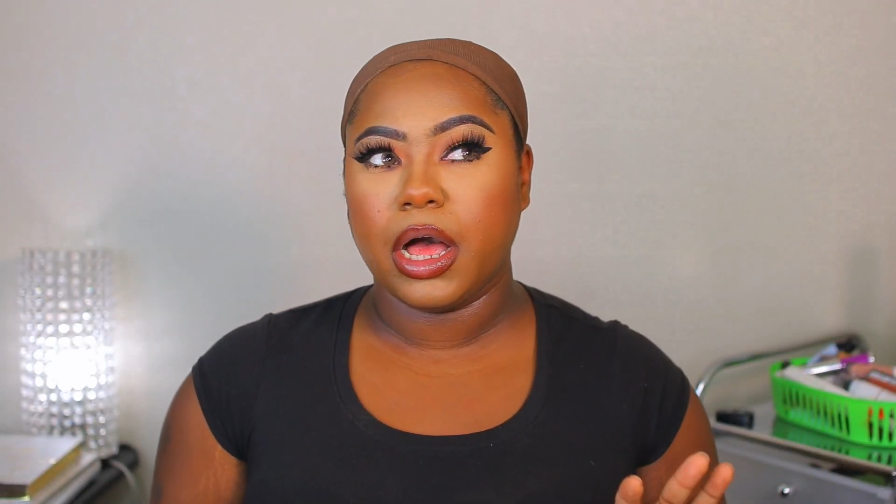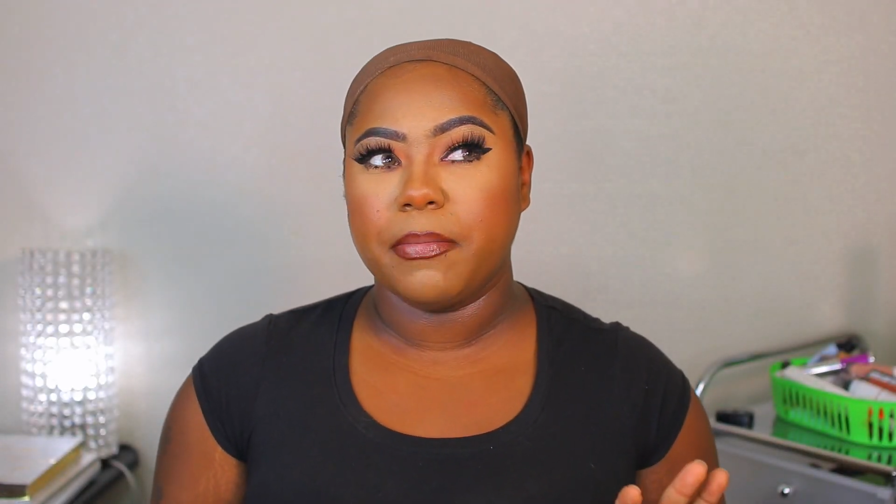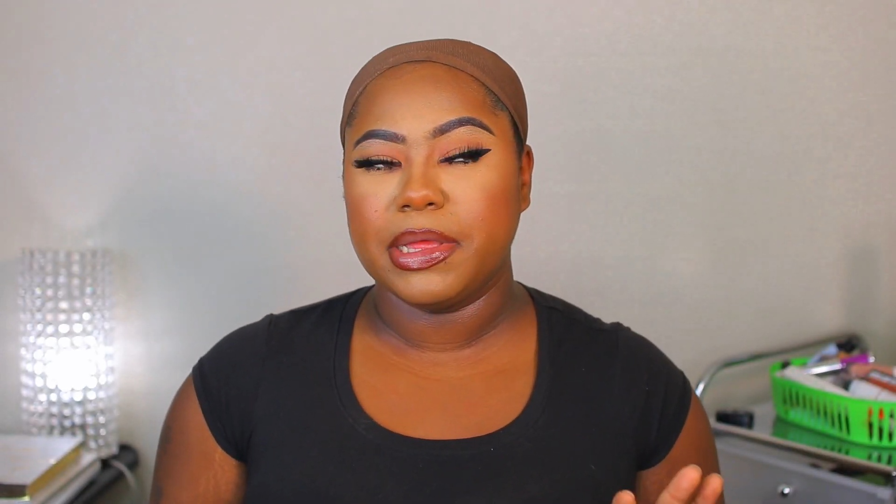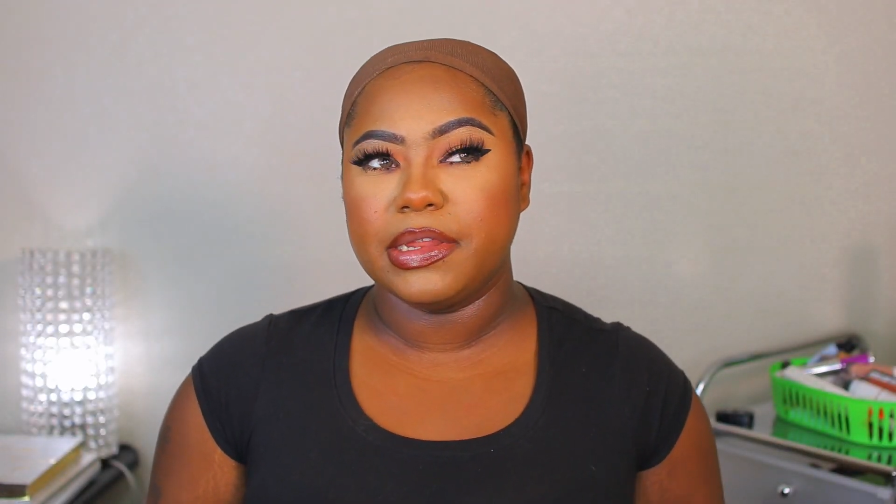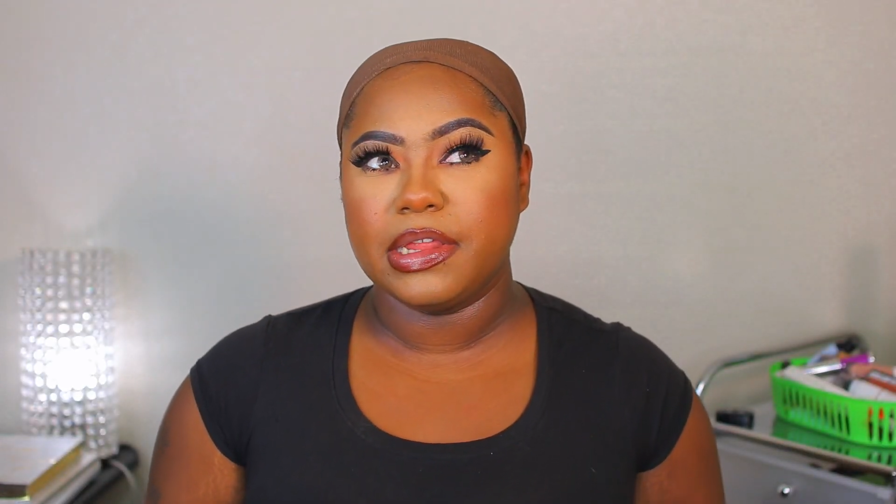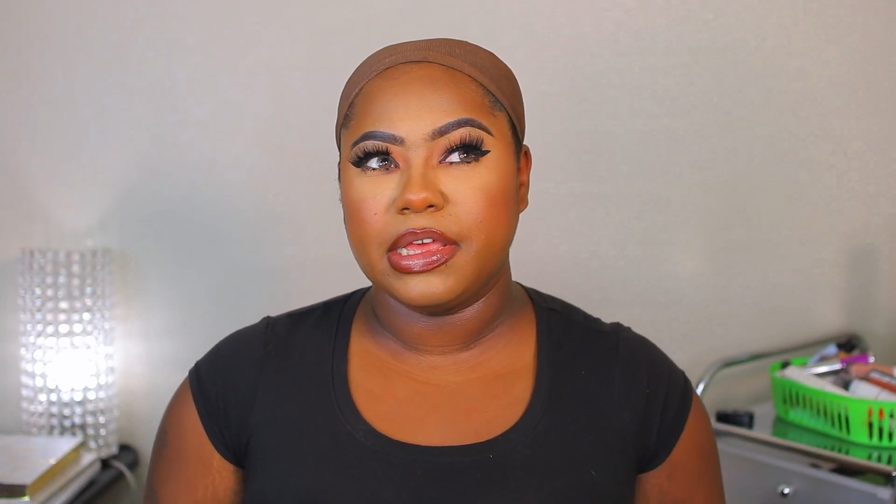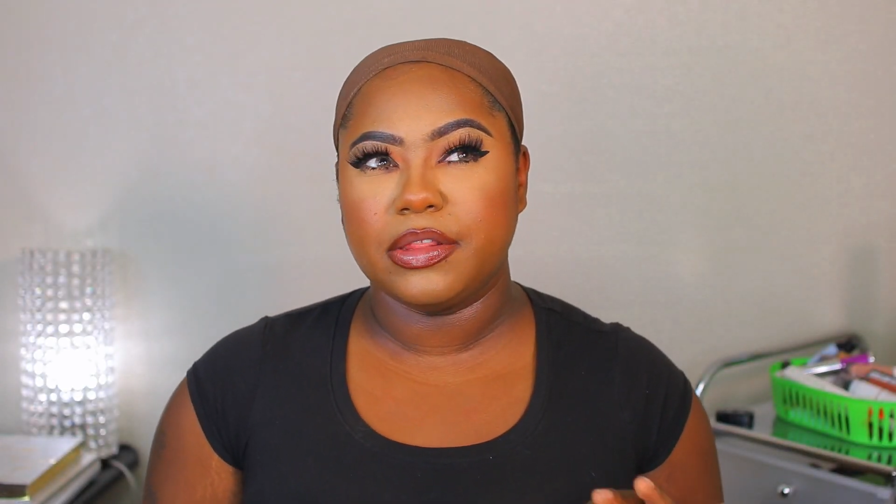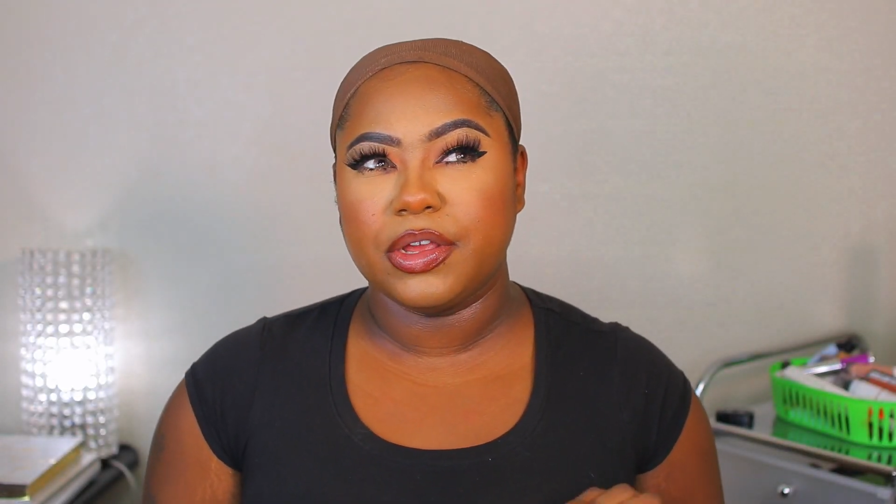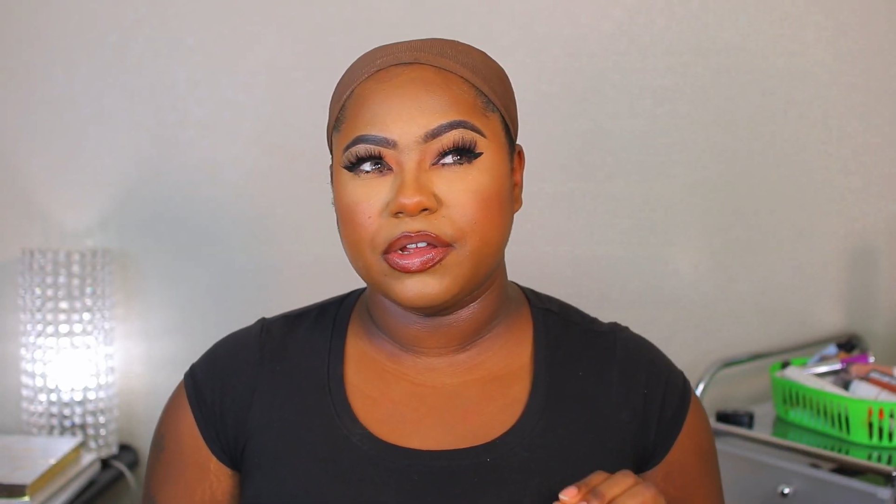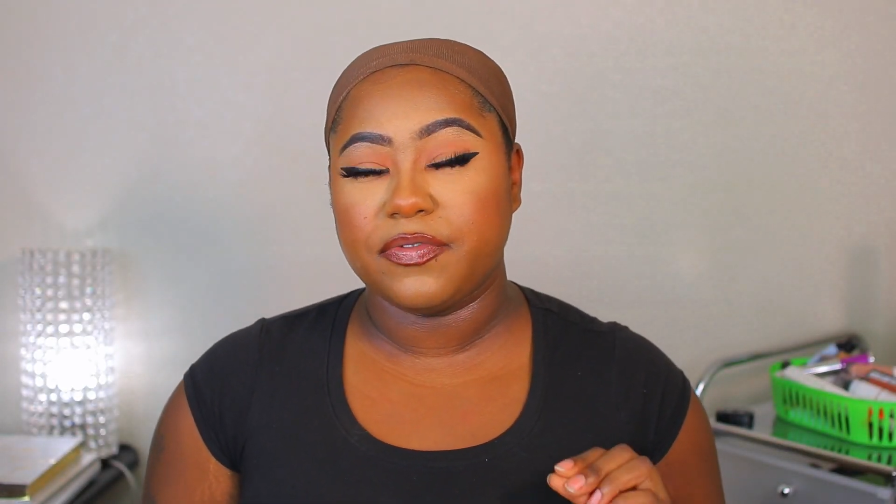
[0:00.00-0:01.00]
um and
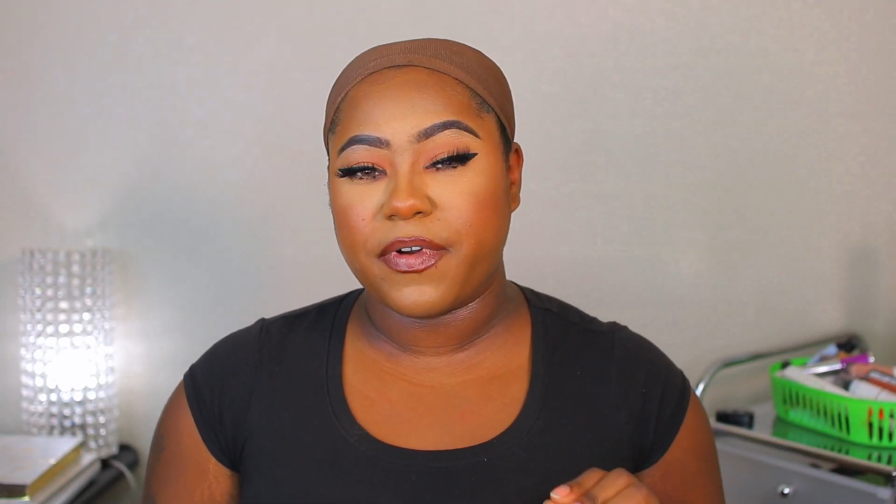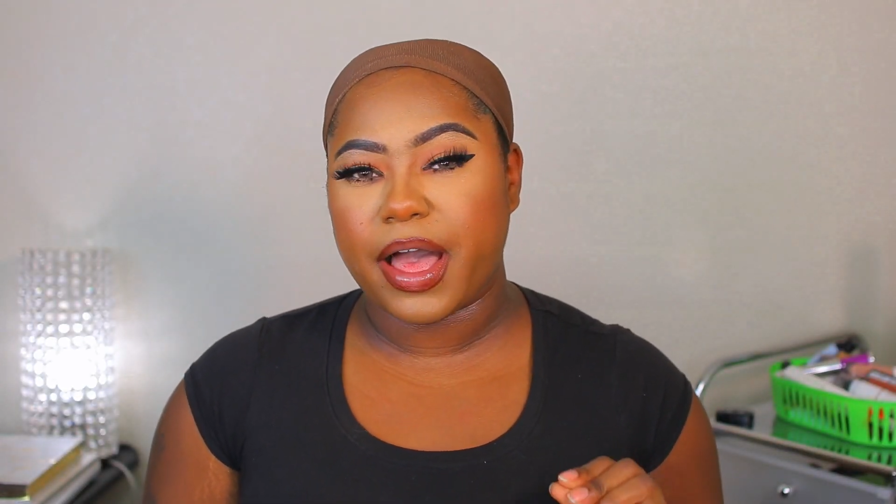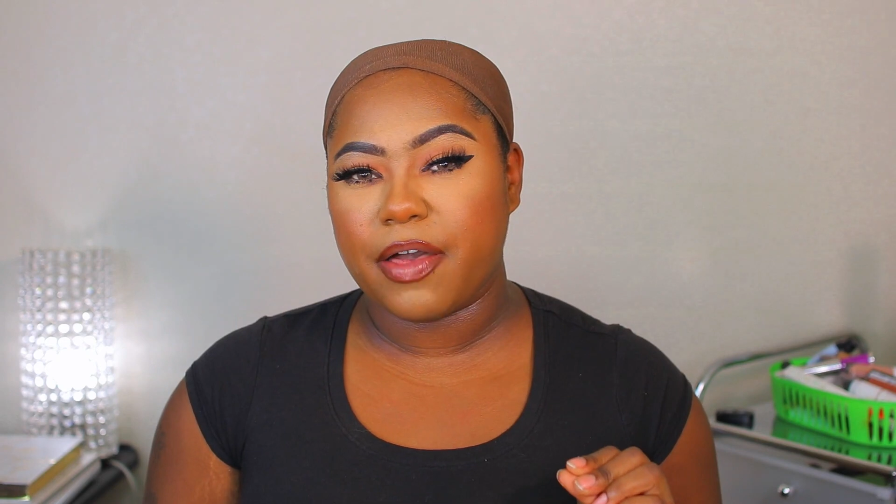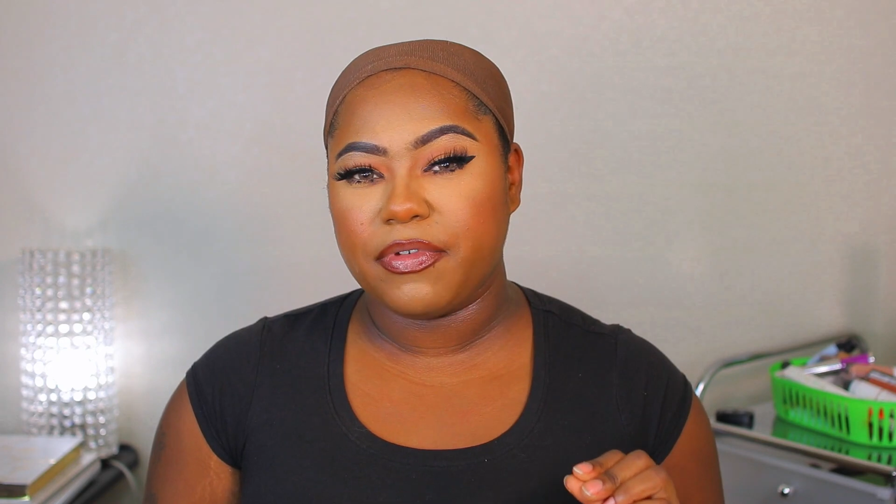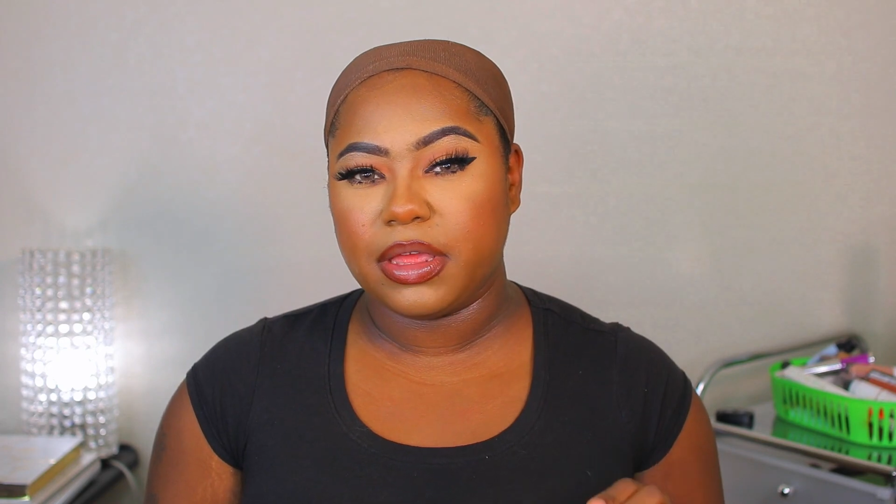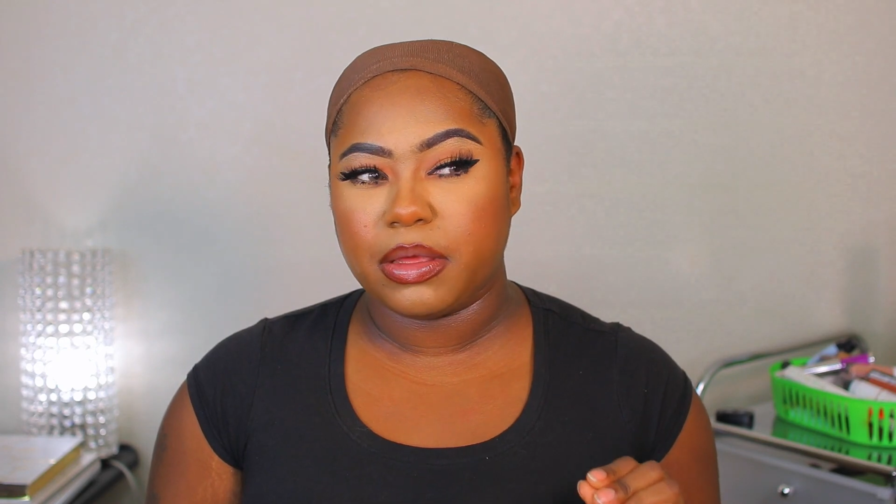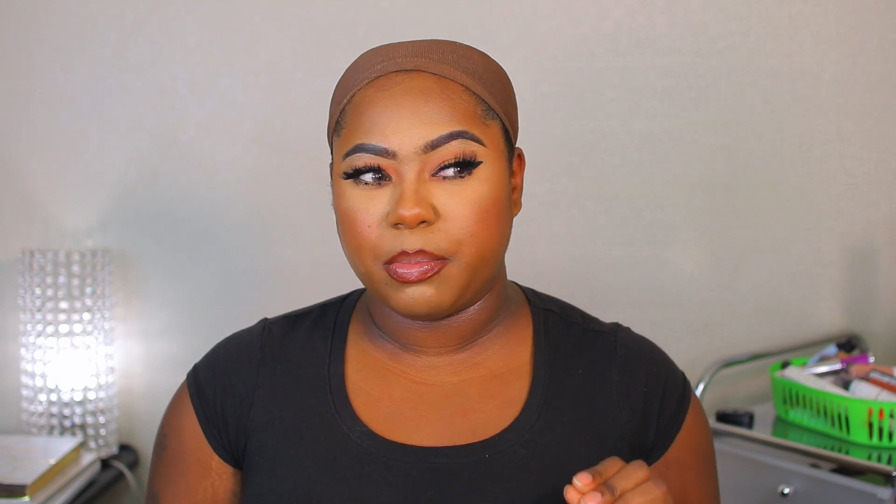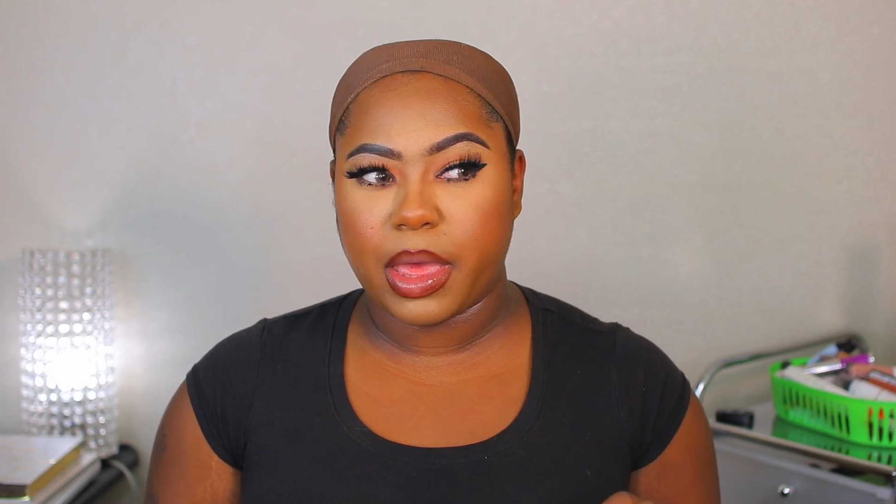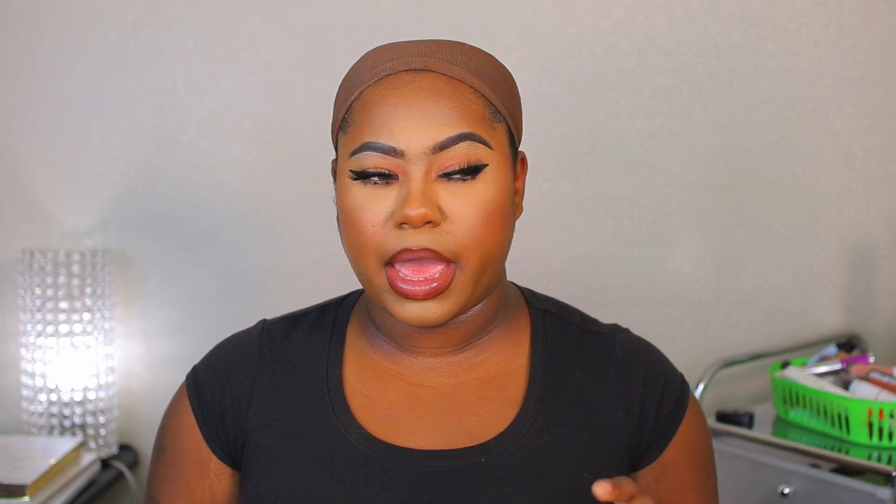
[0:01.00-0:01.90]
there's five in a